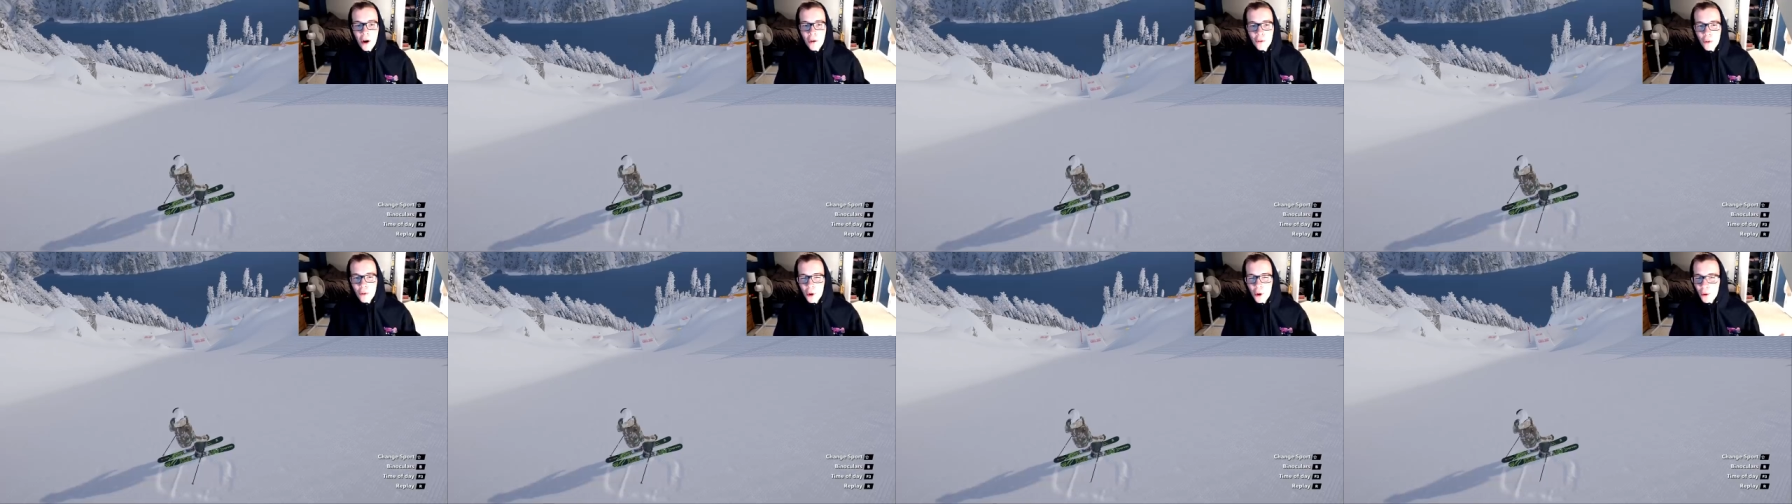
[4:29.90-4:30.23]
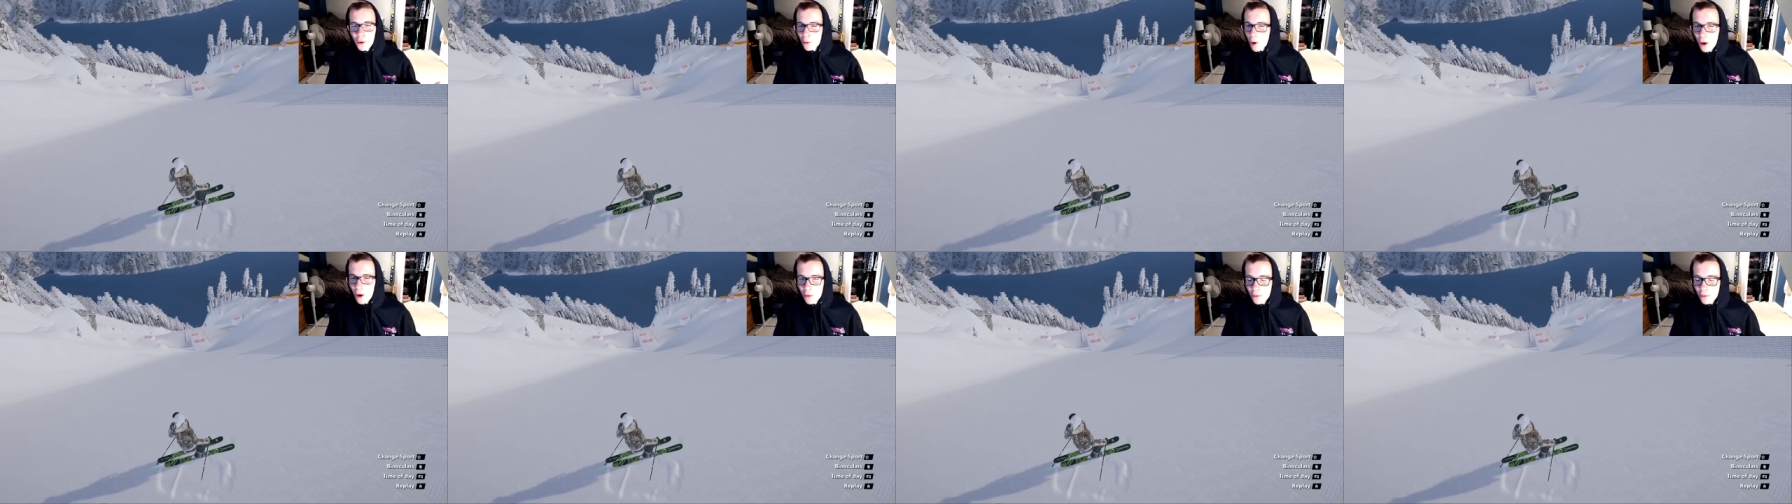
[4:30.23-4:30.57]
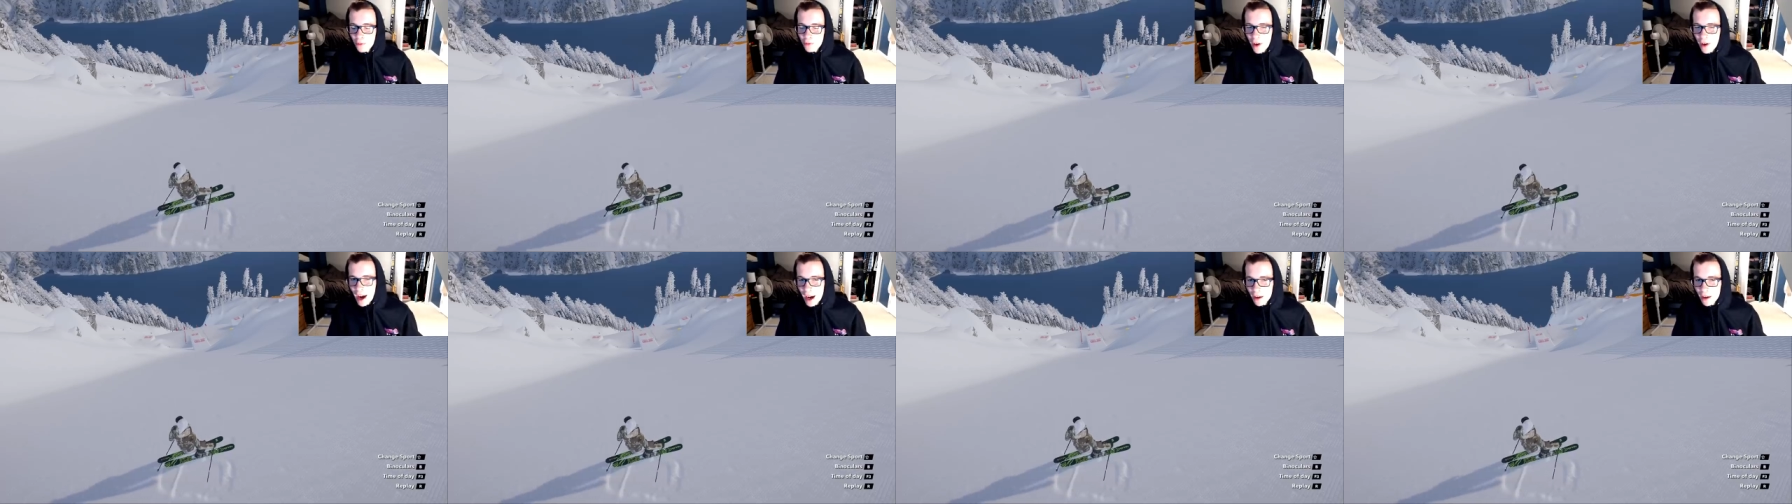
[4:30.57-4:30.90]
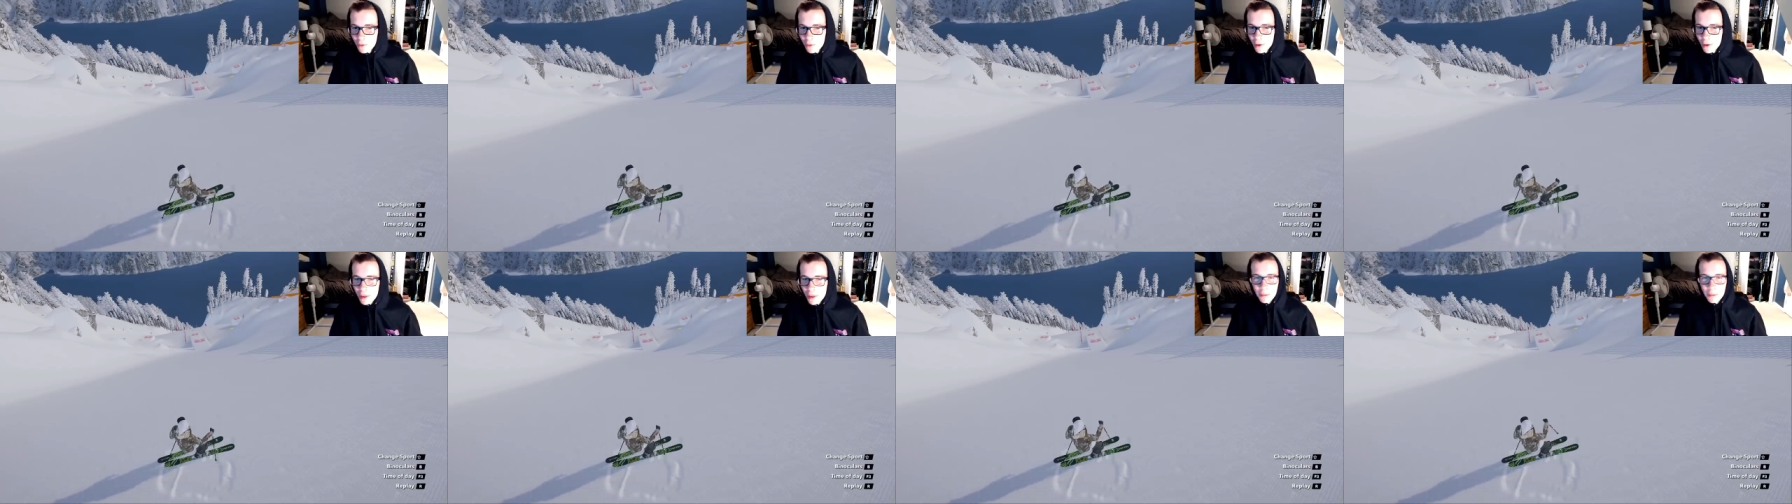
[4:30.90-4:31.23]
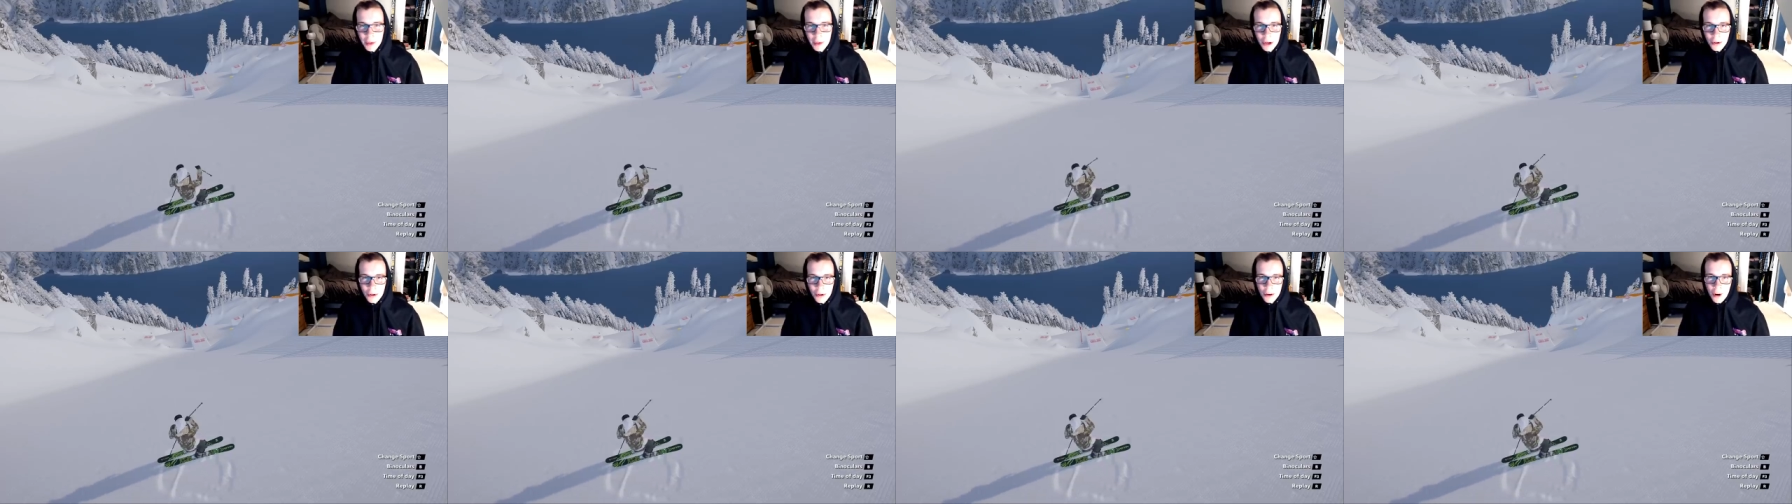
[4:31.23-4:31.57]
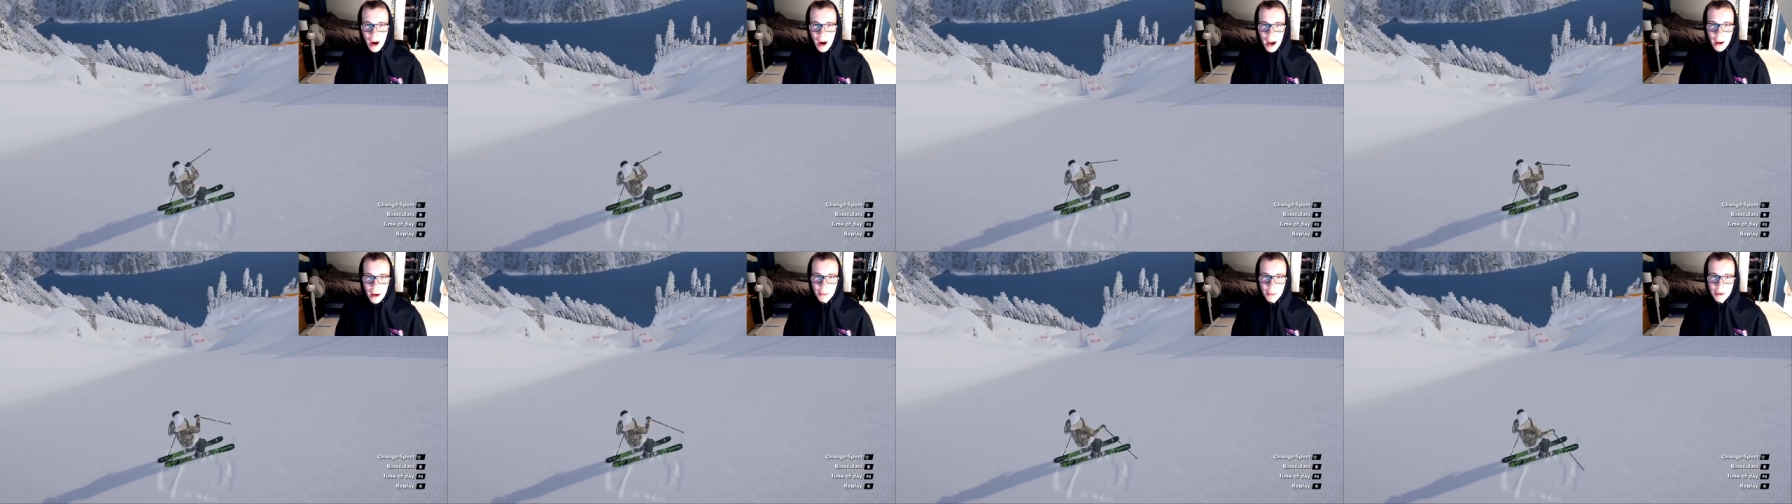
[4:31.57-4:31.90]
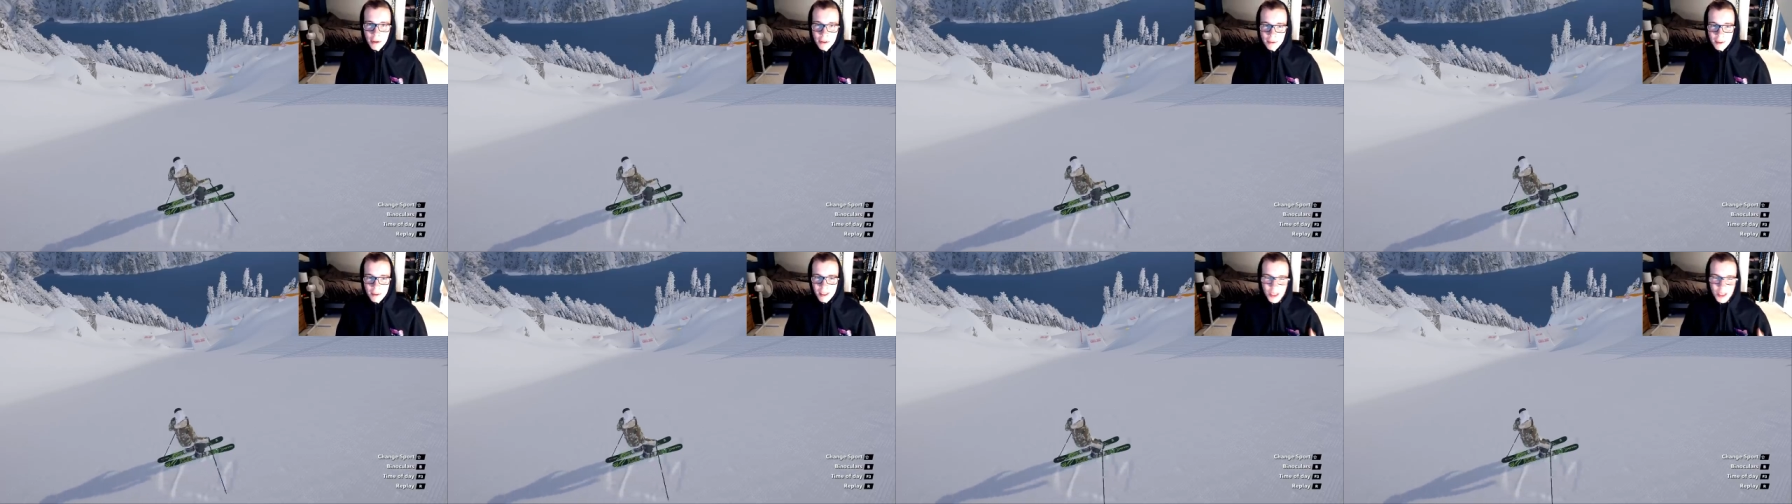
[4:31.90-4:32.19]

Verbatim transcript: for a road 5 with a mute grab